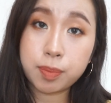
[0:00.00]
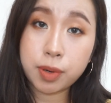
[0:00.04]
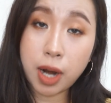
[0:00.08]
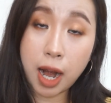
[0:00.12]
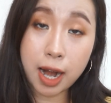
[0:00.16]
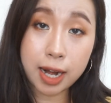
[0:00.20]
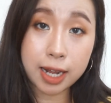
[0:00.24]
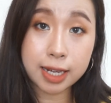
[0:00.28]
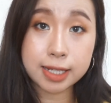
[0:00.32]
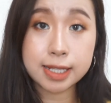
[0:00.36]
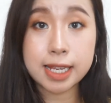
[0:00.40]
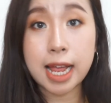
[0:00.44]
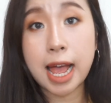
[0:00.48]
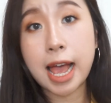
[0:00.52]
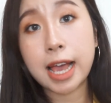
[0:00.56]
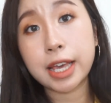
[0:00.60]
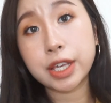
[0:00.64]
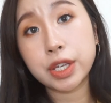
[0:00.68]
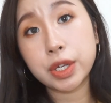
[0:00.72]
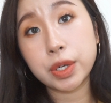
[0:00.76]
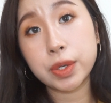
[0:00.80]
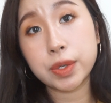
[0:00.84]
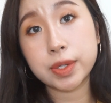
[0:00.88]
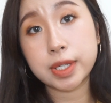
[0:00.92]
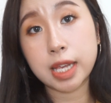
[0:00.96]
products that I
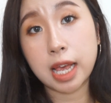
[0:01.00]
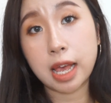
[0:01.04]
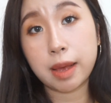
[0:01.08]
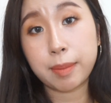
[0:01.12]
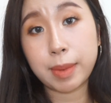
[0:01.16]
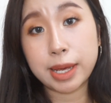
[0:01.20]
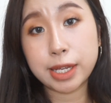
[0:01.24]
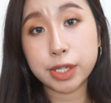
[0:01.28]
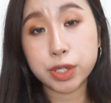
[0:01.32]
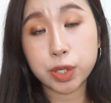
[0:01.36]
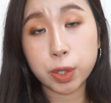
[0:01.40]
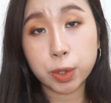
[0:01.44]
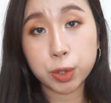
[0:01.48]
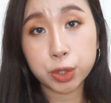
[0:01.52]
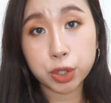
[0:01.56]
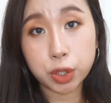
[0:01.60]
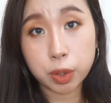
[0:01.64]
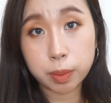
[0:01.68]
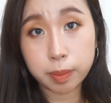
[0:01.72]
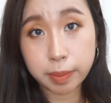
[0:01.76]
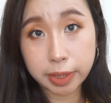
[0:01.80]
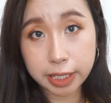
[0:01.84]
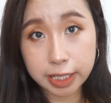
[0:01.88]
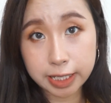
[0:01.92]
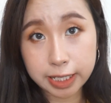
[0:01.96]
use and my
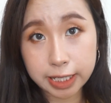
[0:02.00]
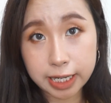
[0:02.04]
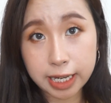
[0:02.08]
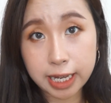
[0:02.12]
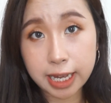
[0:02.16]
social media